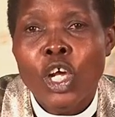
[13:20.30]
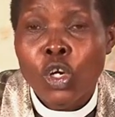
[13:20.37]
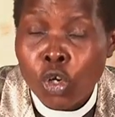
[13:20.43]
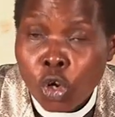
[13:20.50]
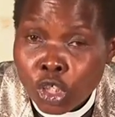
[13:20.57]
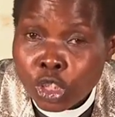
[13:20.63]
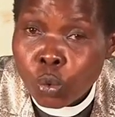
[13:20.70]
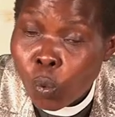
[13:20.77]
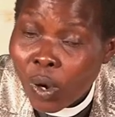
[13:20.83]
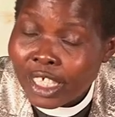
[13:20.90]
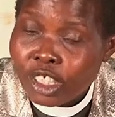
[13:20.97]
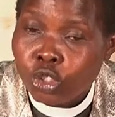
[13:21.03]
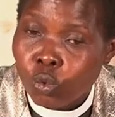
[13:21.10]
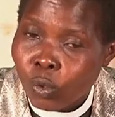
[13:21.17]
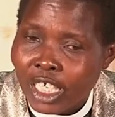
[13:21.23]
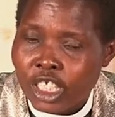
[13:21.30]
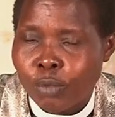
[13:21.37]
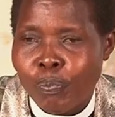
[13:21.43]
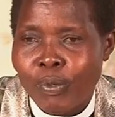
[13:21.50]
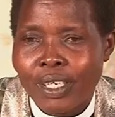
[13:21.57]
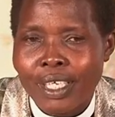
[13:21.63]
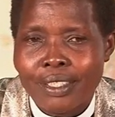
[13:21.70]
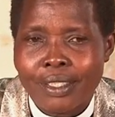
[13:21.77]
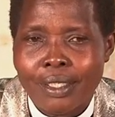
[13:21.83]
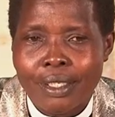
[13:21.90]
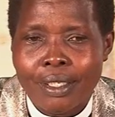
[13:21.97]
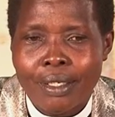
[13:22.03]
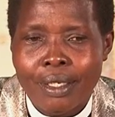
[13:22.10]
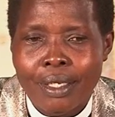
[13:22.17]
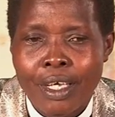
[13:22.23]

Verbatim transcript: Not what you are experiencing.